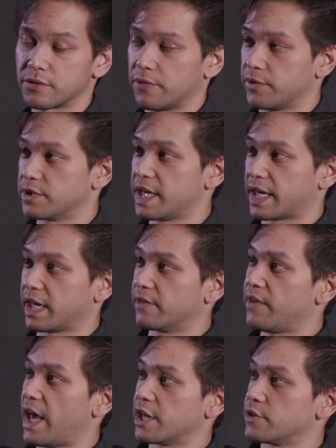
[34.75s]
So if you're taking
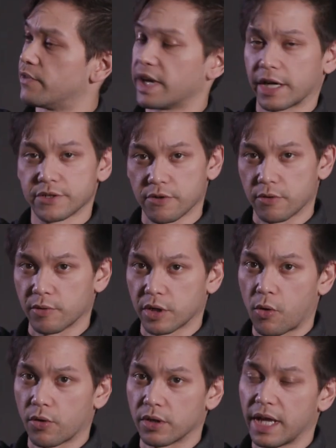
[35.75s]
advantage of an external
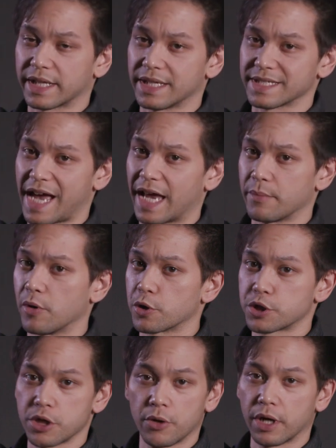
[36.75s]
recorder like this
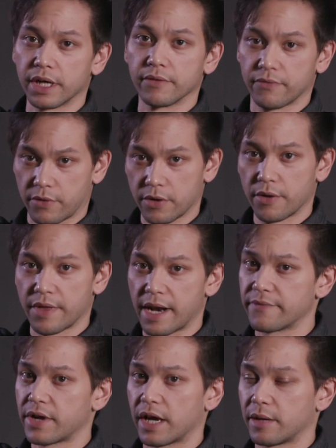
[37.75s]
Atomos Shogun Inferno
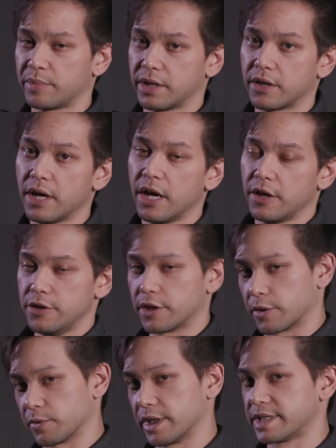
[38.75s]
that I've got up here,
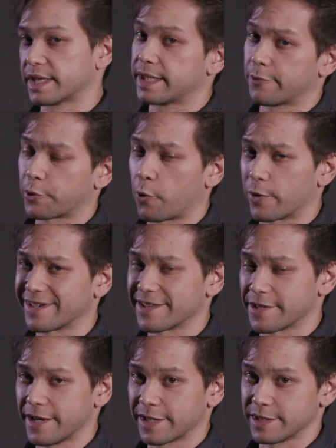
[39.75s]
you can really take that recording
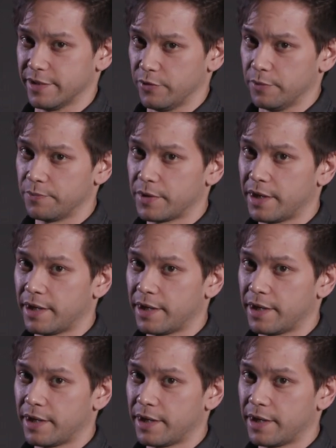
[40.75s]
to the next level.